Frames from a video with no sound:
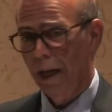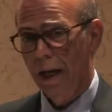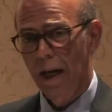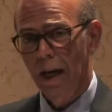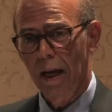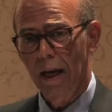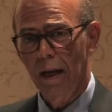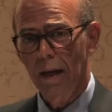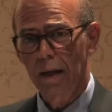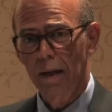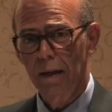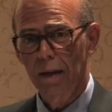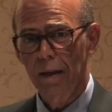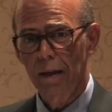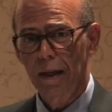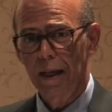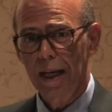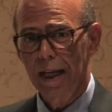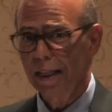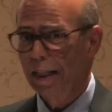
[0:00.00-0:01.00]
uh,
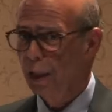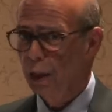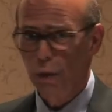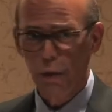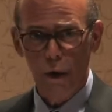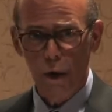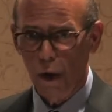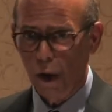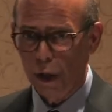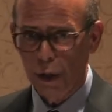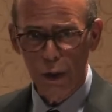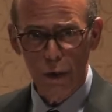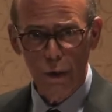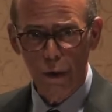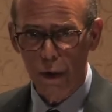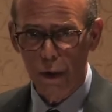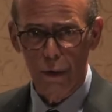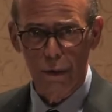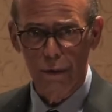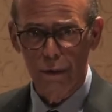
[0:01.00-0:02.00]
and then you were on your
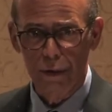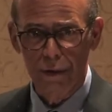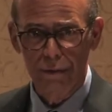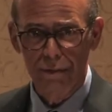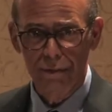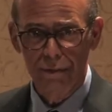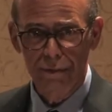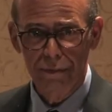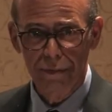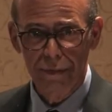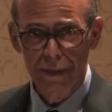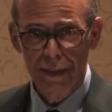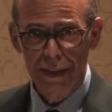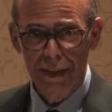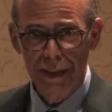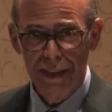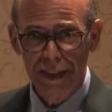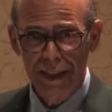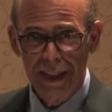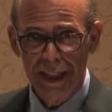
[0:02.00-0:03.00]
own.
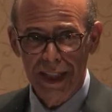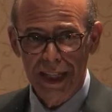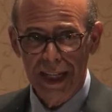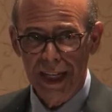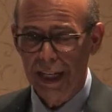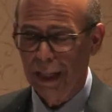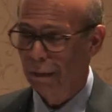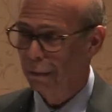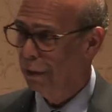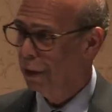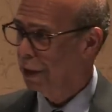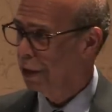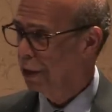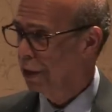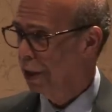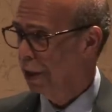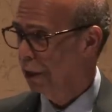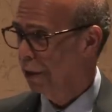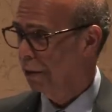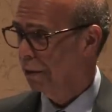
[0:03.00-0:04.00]
And it was,
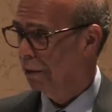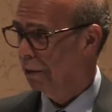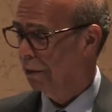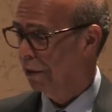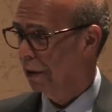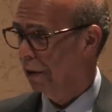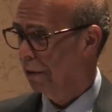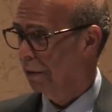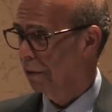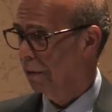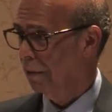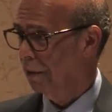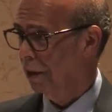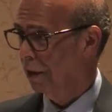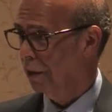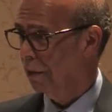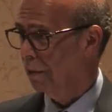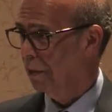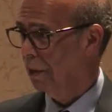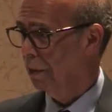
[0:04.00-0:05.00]
you know,
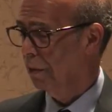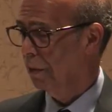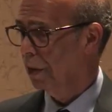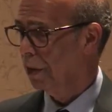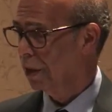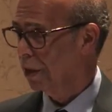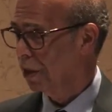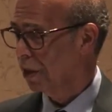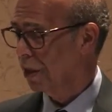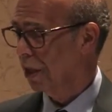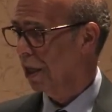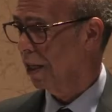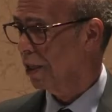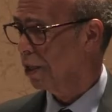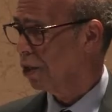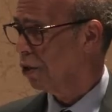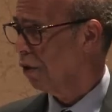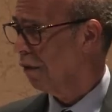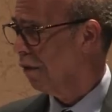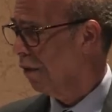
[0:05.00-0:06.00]
you know, it was
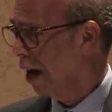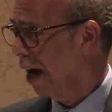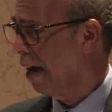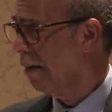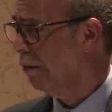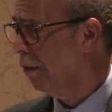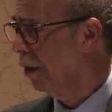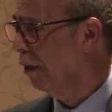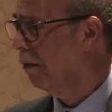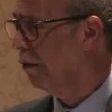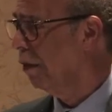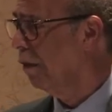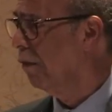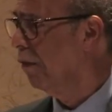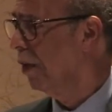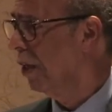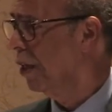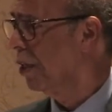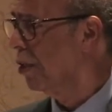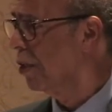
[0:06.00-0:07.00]
survival of the
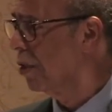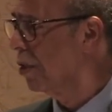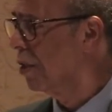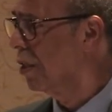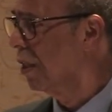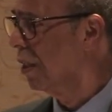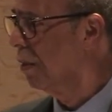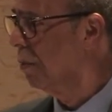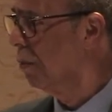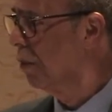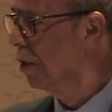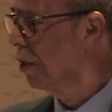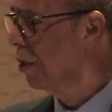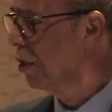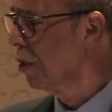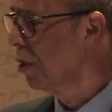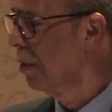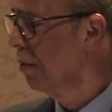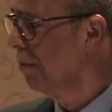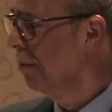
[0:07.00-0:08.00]
fittest. It
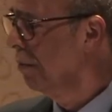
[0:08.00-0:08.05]
was